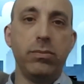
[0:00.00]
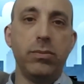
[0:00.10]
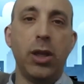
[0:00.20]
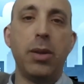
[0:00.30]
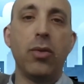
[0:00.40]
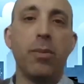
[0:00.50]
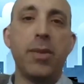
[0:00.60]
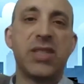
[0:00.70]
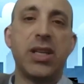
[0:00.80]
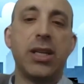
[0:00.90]
be
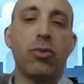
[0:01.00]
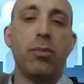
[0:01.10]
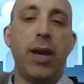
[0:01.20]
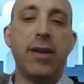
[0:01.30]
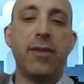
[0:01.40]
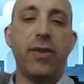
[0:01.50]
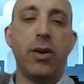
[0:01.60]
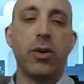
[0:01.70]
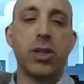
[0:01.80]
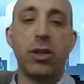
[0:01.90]
remiss if I didn't remind
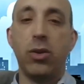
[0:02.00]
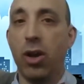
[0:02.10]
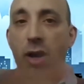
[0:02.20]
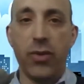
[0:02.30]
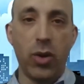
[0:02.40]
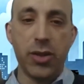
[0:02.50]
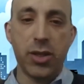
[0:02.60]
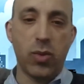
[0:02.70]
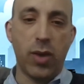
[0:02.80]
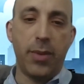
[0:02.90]
folks, including all of you on
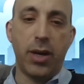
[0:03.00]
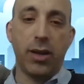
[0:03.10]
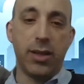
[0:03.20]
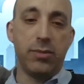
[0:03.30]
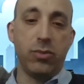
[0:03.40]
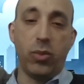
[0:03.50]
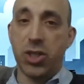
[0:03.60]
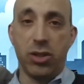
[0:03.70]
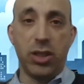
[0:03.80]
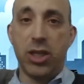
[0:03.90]
this webinar, that we
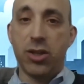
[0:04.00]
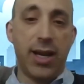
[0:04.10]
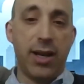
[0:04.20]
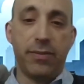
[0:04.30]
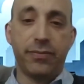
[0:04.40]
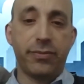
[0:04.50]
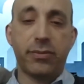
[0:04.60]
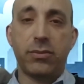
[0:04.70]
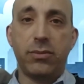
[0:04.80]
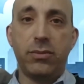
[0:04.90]
still need your help.
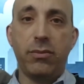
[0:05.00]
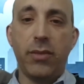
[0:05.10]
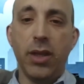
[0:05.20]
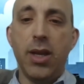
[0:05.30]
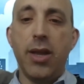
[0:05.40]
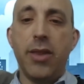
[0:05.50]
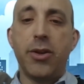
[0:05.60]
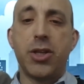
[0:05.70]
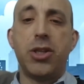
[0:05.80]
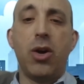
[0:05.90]

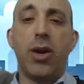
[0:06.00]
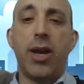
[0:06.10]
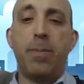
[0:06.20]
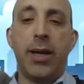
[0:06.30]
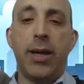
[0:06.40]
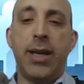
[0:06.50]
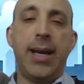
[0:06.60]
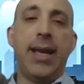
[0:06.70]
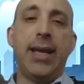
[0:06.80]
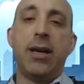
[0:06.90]
There's a donate button on
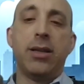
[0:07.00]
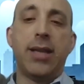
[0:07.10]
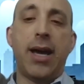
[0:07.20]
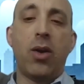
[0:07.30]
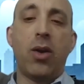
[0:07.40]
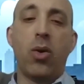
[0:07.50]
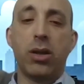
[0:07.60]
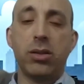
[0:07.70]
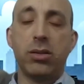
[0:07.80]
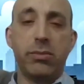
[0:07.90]

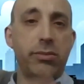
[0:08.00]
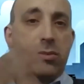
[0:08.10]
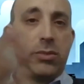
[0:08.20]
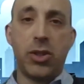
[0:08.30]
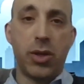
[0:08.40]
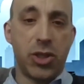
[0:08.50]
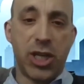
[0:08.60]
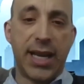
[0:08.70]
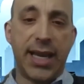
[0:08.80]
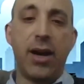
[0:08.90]
adl.org that you can
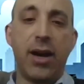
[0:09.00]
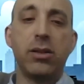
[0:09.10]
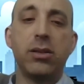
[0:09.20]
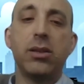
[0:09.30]
check out.